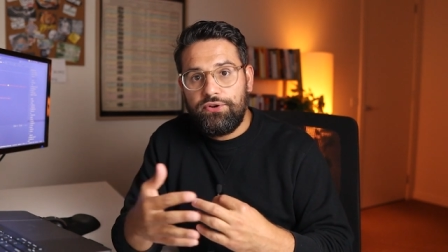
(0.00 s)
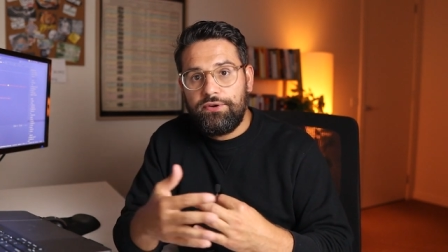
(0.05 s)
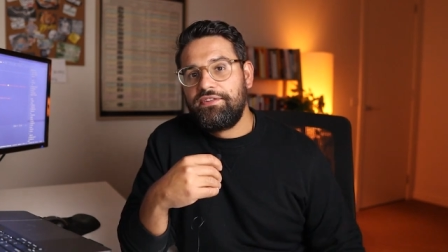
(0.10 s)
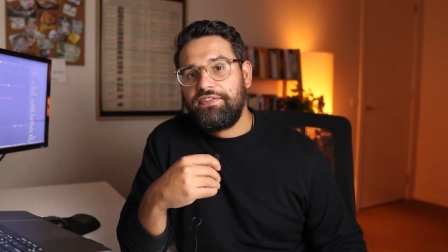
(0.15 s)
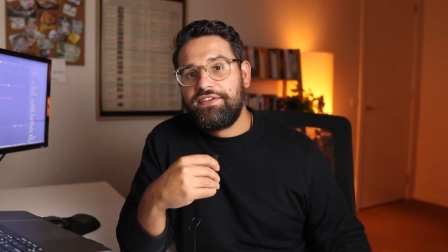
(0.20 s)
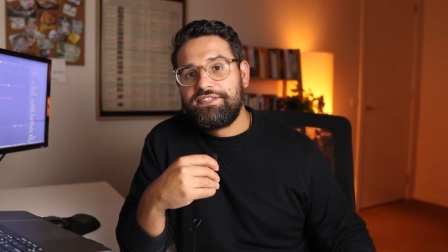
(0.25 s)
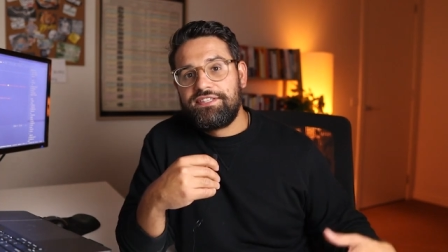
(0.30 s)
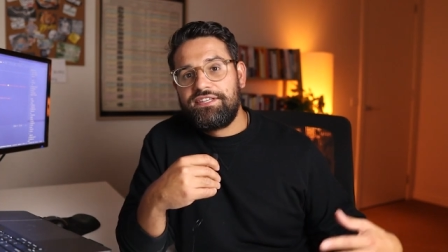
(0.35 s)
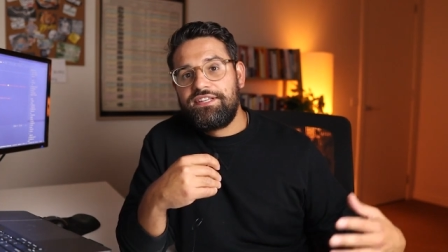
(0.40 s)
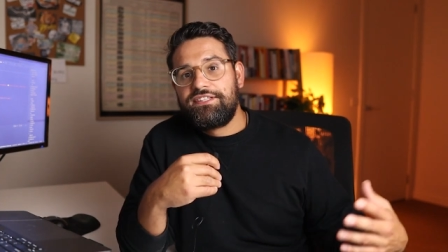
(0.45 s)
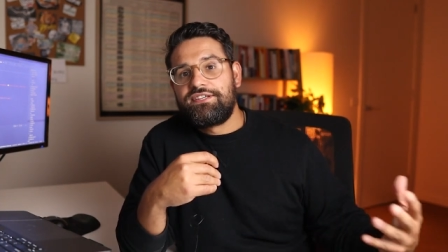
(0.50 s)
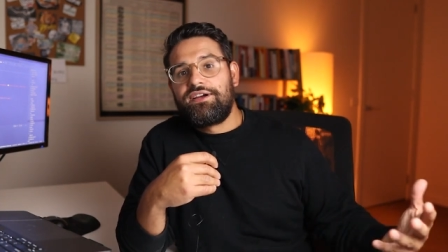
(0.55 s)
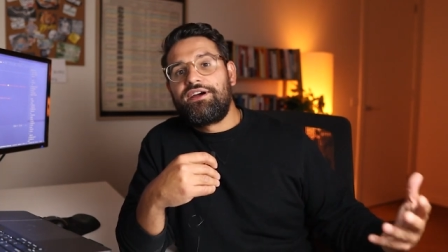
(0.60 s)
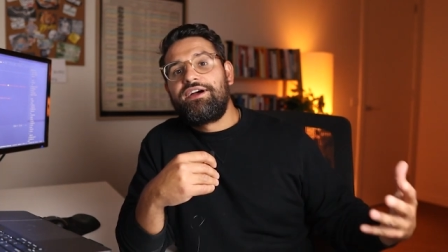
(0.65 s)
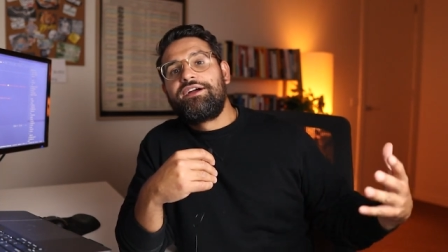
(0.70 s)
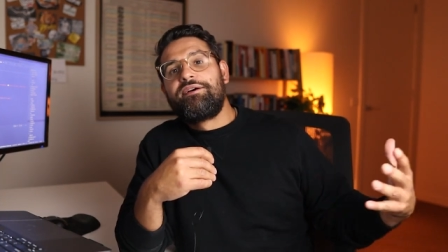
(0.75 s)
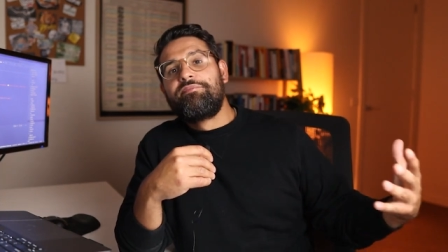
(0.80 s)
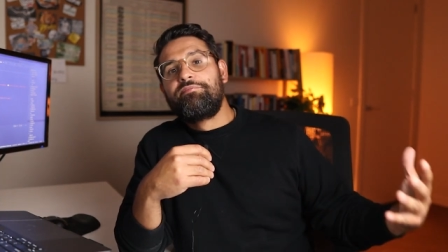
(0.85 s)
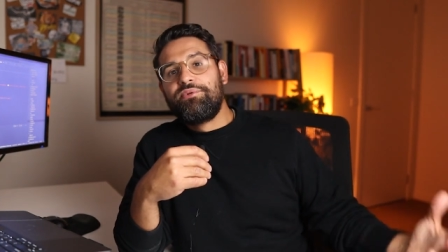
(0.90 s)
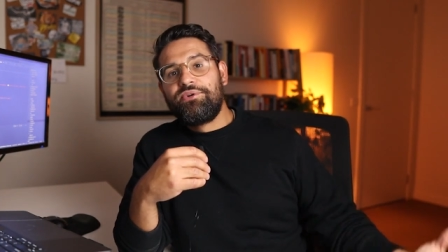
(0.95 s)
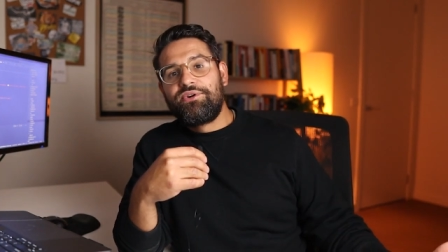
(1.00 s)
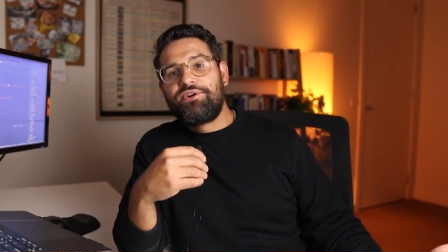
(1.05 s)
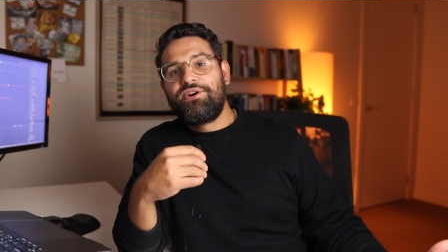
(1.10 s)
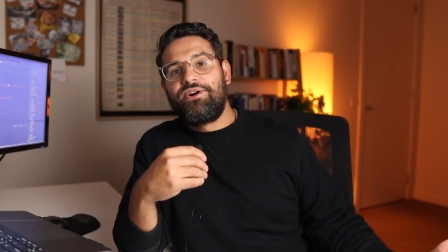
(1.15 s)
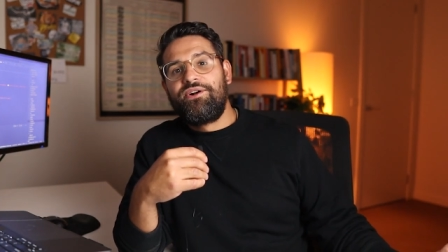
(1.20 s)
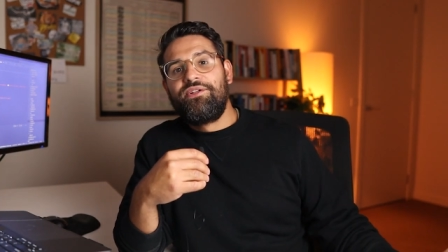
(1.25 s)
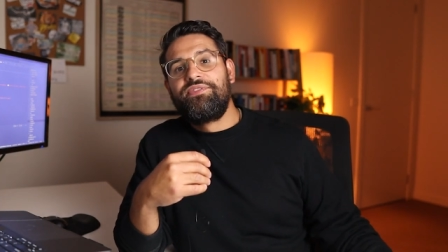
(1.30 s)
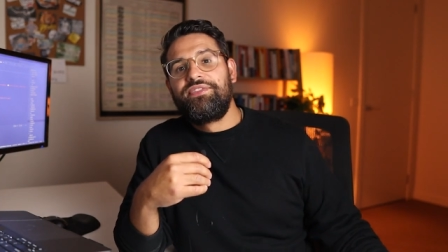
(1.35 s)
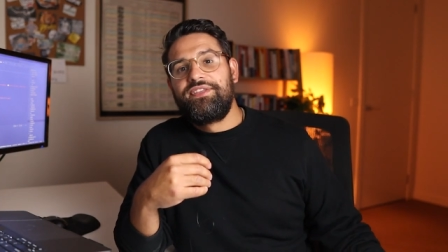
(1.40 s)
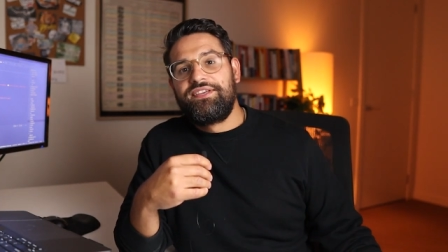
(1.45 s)
Yeah, there's an entire book
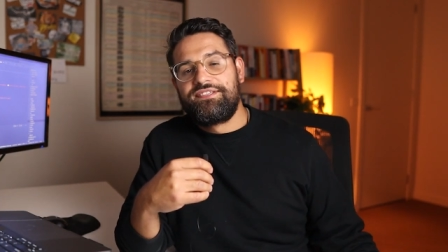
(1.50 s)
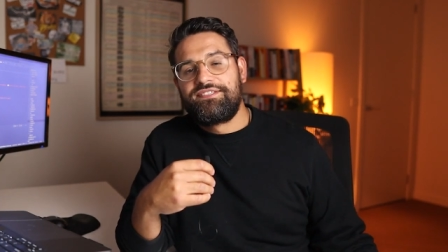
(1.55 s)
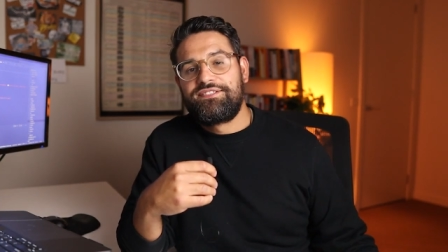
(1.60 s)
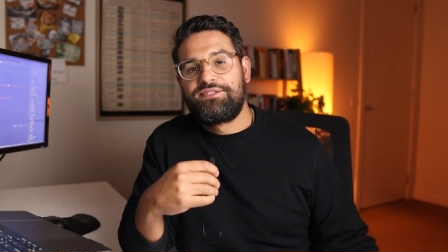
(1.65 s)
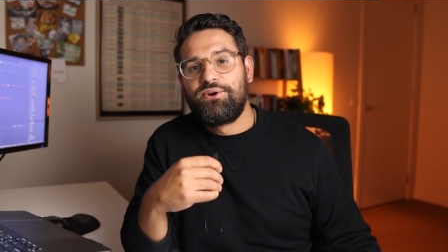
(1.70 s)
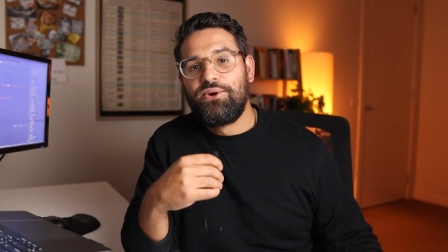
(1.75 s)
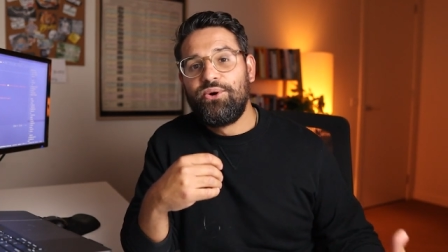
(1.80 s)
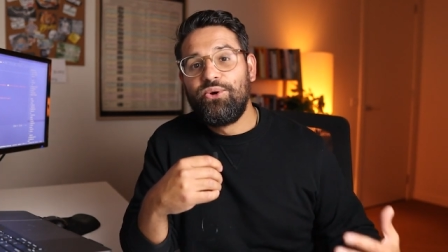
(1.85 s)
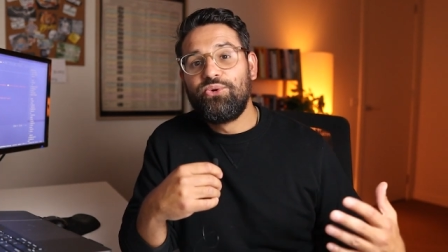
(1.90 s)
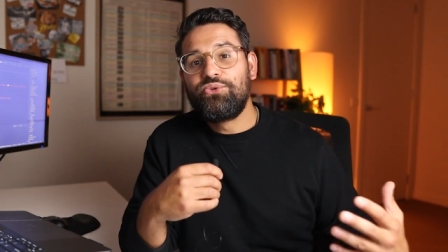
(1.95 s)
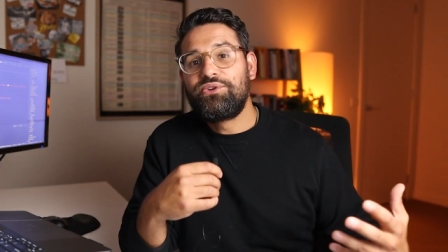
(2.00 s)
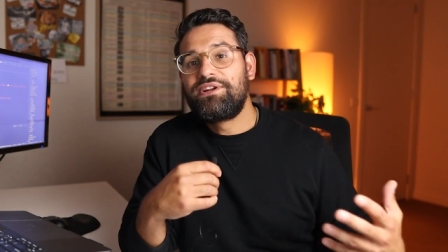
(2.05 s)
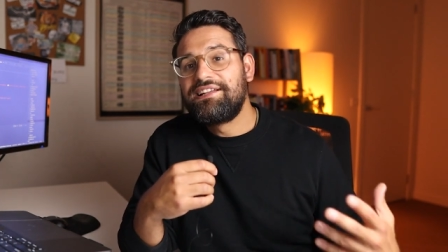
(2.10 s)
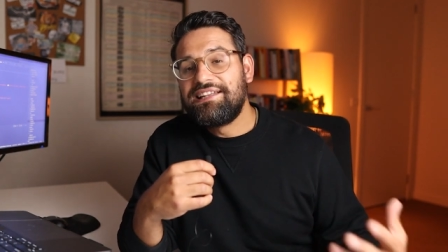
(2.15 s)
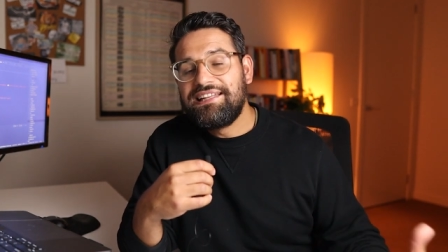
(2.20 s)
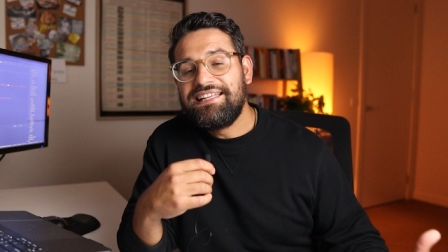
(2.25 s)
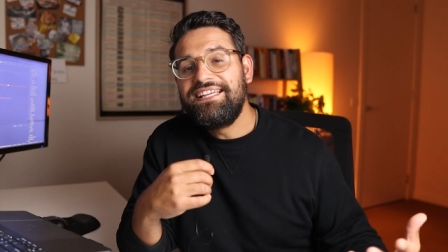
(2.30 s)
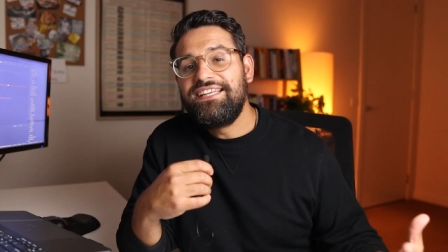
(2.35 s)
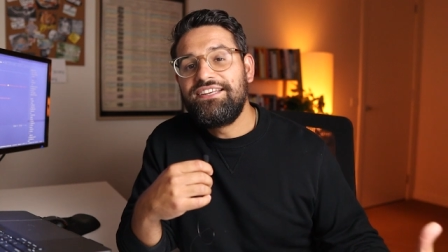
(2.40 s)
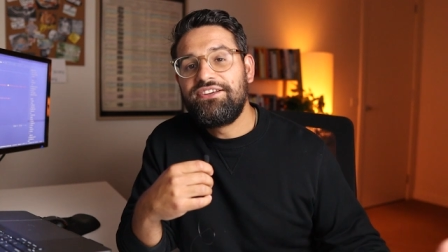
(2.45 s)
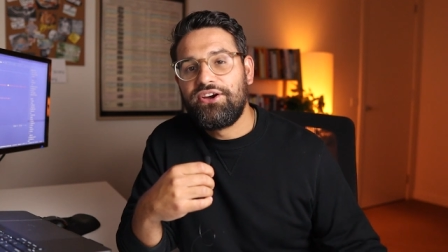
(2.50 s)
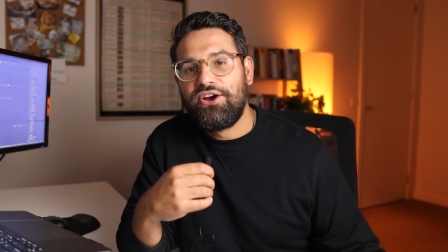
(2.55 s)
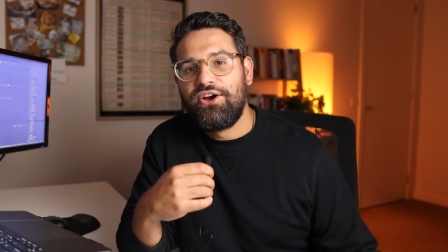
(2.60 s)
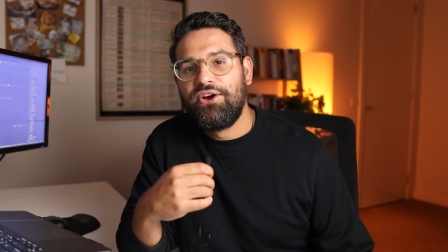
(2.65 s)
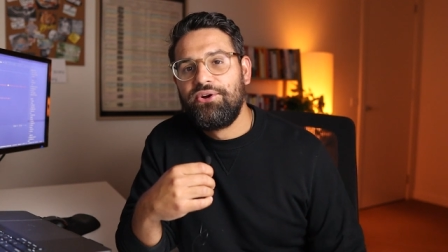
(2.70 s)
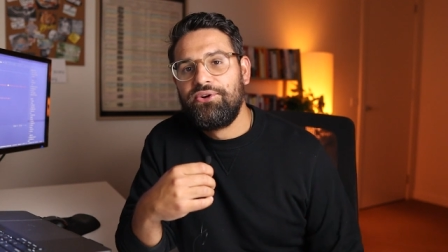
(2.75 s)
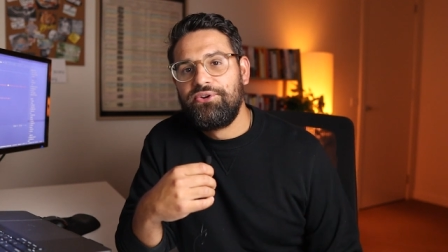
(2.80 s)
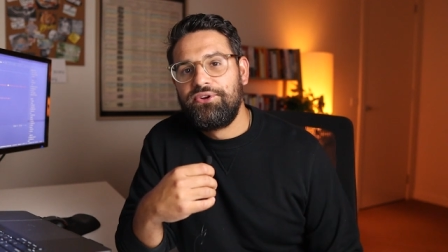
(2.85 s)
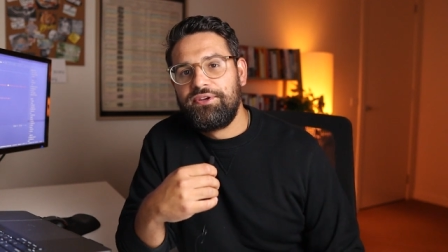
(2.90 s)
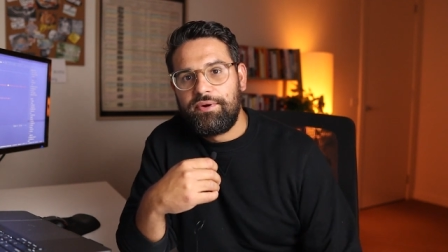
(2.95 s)
on this called Clean
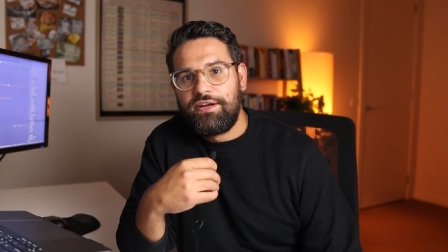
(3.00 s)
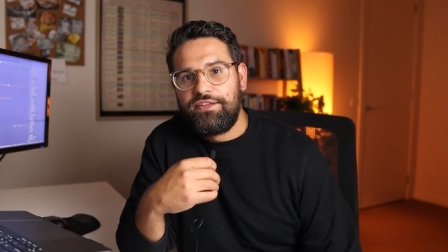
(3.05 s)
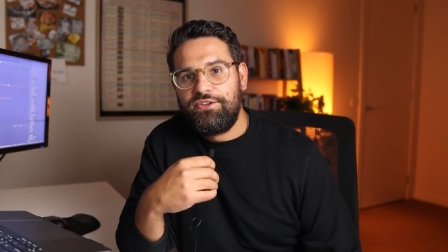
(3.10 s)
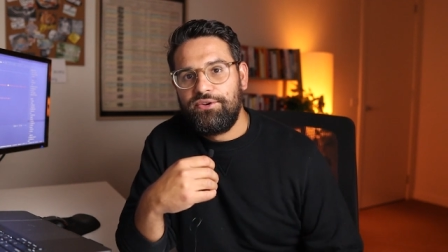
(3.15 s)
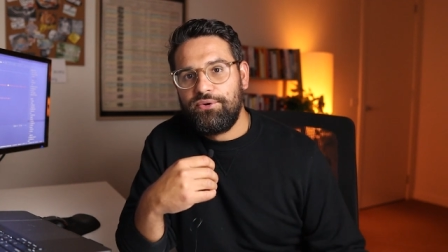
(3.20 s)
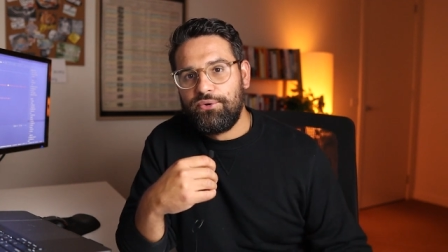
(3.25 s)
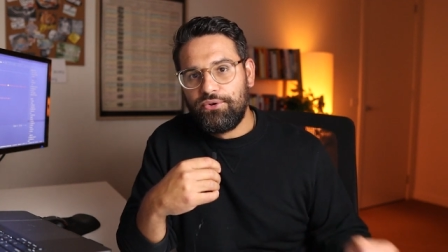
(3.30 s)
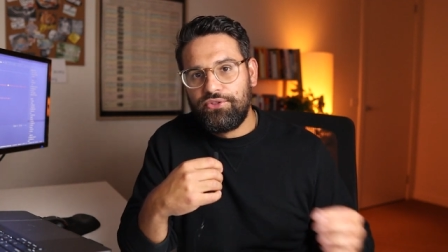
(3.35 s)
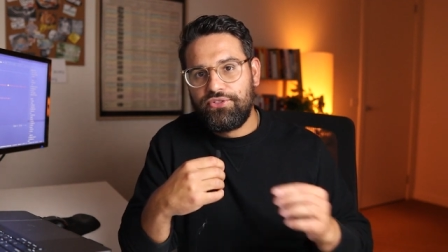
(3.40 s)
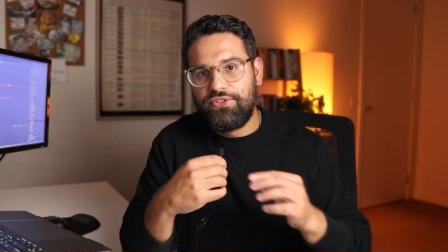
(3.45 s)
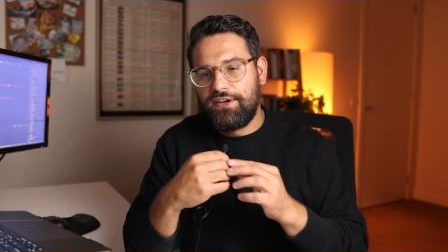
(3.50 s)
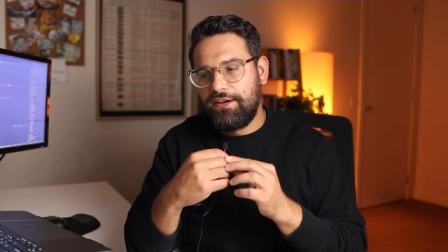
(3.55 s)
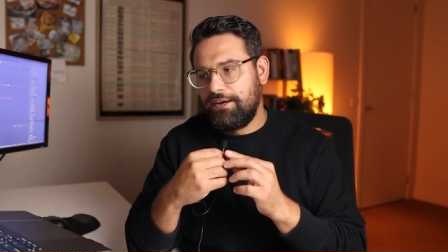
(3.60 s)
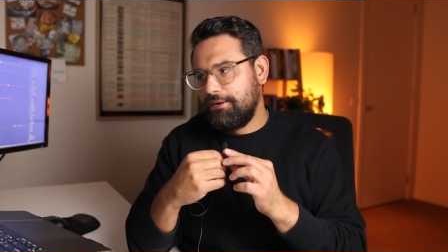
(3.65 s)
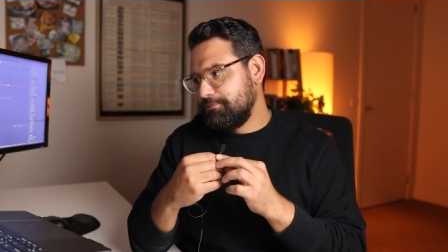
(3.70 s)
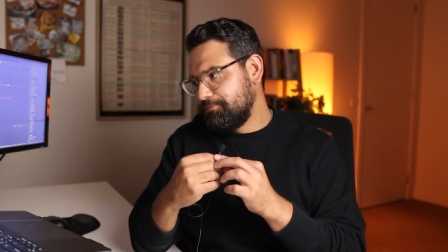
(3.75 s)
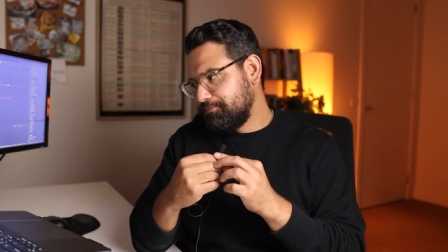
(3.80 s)
Code by the author,